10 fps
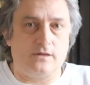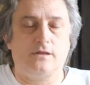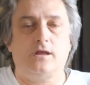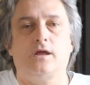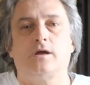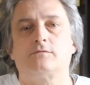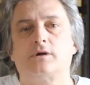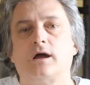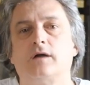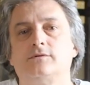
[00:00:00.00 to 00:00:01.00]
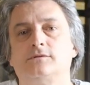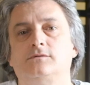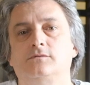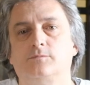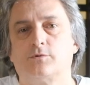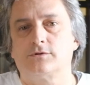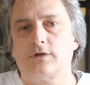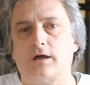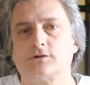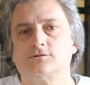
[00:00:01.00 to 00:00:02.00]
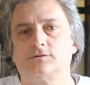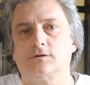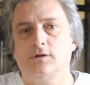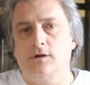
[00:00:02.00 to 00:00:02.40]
and they arrived to the production